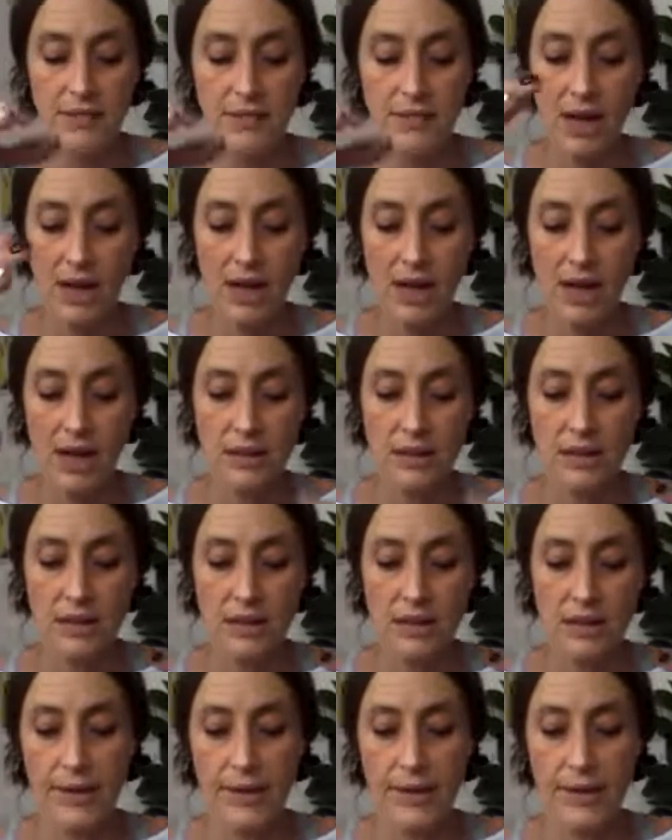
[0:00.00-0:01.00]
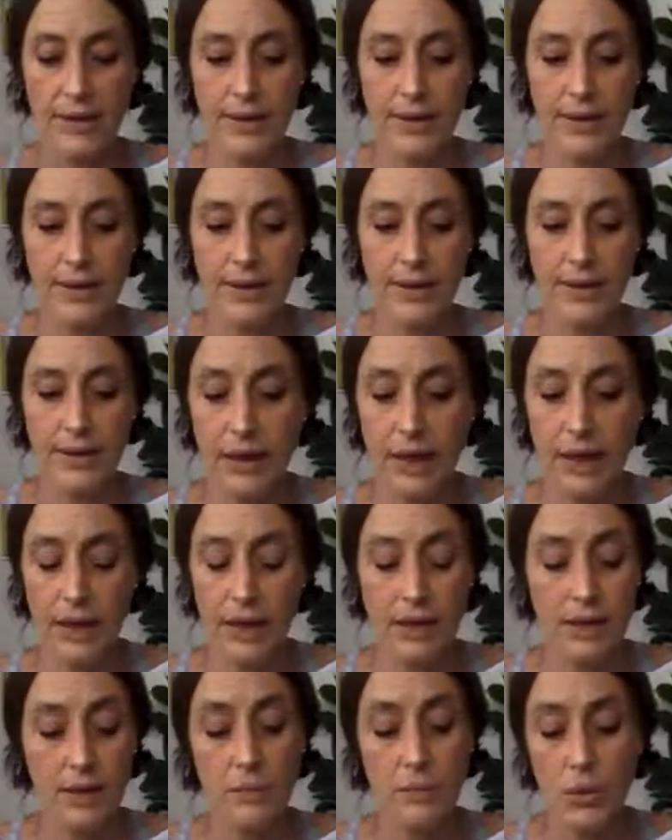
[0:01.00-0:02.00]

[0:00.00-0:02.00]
of that going on,